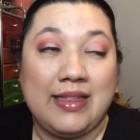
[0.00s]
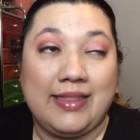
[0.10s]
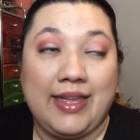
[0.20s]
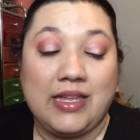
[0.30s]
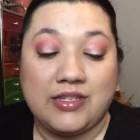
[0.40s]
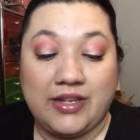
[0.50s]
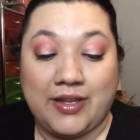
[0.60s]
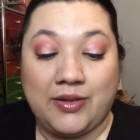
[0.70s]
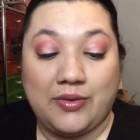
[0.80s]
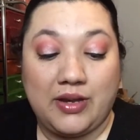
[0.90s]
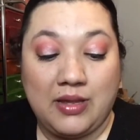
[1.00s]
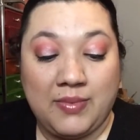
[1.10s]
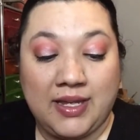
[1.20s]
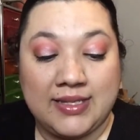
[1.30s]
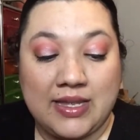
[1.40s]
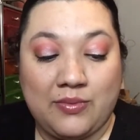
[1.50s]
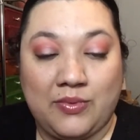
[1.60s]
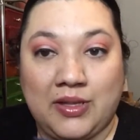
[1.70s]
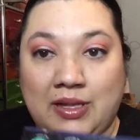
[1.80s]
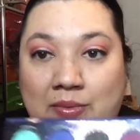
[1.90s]
late January, because I
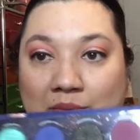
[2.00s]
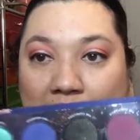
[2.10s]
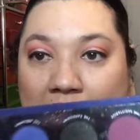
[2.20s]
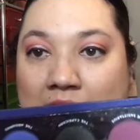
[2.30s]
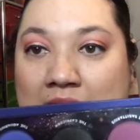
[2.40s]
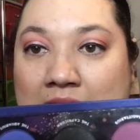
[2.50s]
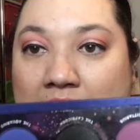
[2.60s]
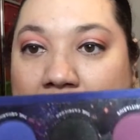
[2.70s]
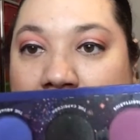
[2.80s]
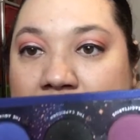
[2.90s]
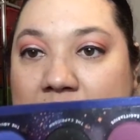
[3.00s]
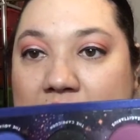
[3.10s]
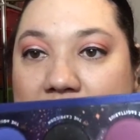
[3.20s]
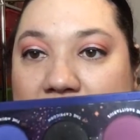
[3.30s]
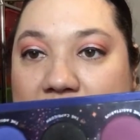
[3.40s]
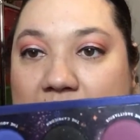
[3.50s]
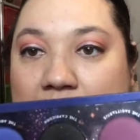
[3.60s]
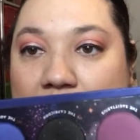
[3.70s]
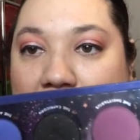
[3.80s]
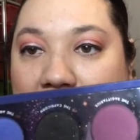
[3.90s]
really loved this
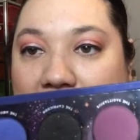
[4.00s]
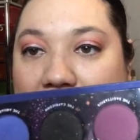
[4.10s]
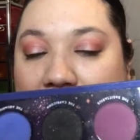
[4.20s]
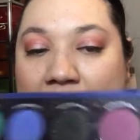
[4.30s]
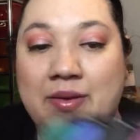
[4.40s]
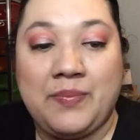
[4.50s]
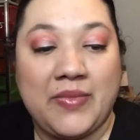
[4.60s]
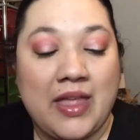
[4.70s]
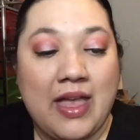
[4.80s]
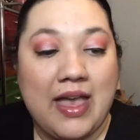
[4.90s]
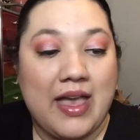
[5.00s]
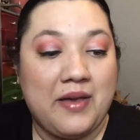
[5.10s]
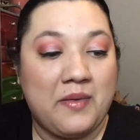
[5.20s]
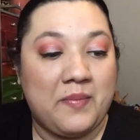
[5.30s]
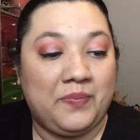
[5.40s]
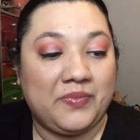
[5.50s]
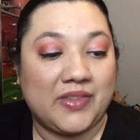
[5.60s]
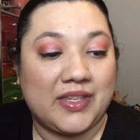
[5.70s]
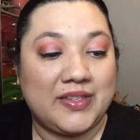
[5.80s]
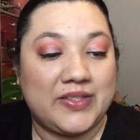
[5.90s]
shade right here.
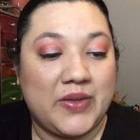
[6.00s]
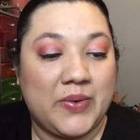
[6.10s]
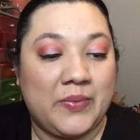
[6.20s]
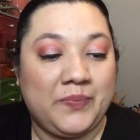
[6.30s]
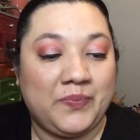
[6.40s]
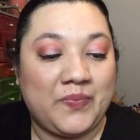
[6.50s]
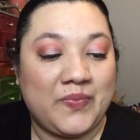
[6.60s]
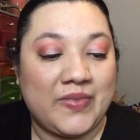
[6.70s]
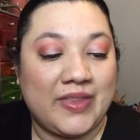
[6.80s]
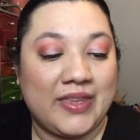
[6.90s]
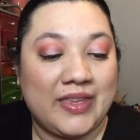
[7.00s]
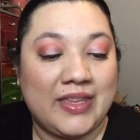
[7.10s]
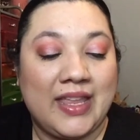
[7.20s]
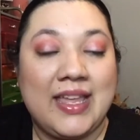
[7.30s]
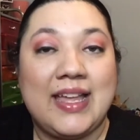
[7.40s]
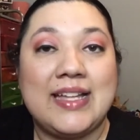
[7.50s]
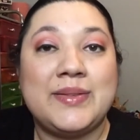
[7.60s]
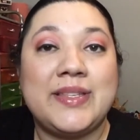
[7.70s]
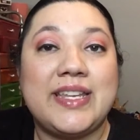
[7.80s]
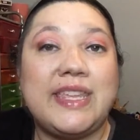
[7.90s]
So it's
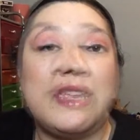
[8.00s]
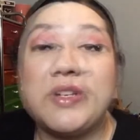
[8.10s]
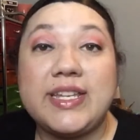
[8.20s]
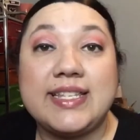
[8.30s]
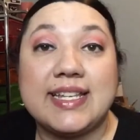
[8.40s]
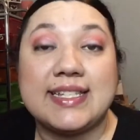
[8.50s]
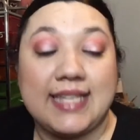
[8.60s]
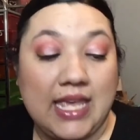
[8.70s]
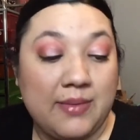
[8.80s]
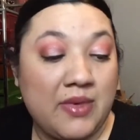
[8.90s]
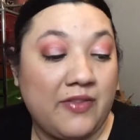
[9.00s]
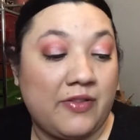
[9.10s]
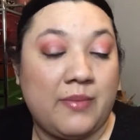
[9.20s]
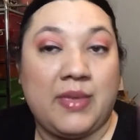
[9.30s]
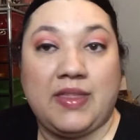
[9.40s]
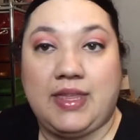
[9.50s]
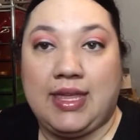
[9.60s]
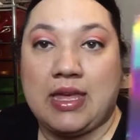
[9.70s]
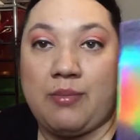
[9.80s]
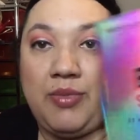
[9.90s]
one that I 46 came from
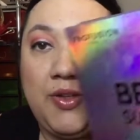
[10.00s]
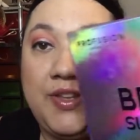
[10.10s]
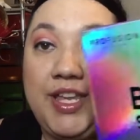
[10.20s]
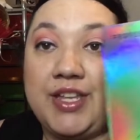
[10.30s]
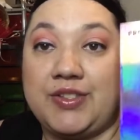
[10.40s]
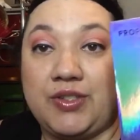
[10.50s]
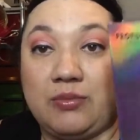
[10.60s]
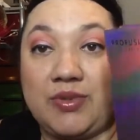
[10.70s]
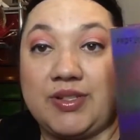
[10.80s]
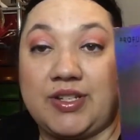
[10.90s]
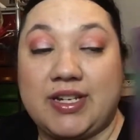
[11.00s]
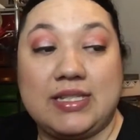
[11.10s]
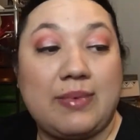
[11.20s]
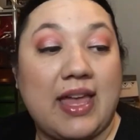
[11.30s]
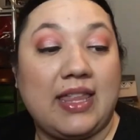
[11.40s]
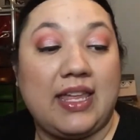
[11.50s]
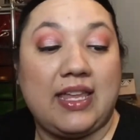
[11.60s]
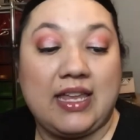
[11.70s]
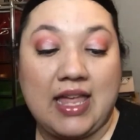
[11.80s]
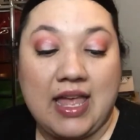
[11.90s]
the Beauty Superstars palette,